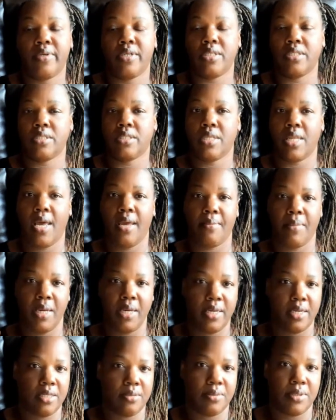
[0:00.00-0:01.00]
Because like my
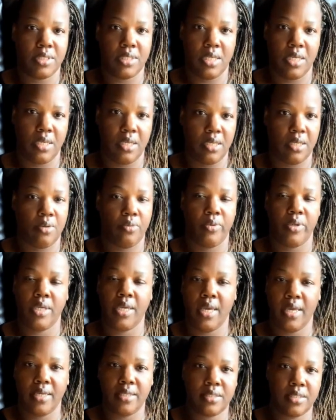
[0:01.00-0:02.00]
husband said, we
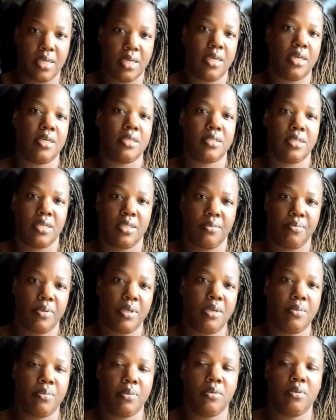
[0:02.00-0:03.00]
can't change other
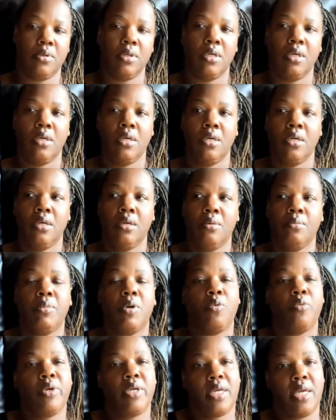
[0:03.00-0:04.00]
people,
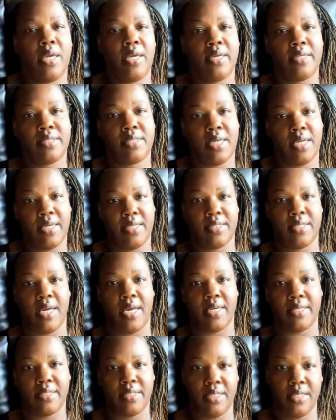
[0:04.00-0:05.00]
but we can change
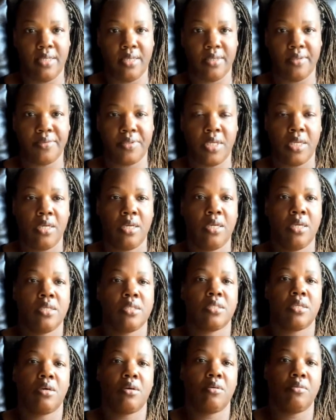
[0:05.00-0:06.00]
ourselves.
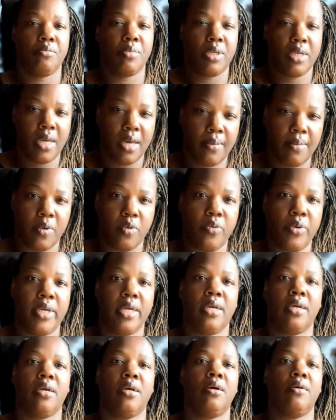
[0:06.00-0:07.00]
So become
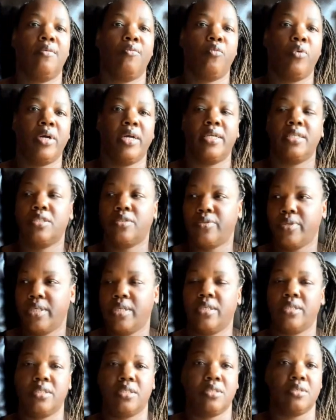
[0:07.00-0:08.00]
aware of what
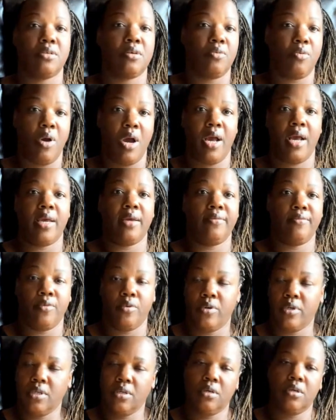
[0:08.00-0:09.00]
triggers your wife
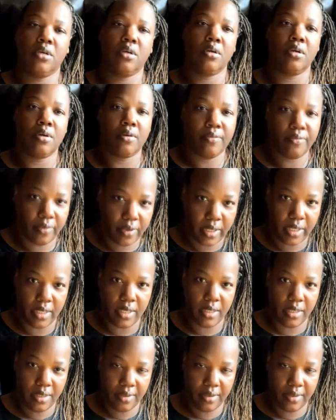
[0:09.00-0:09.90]
or your girlfriend.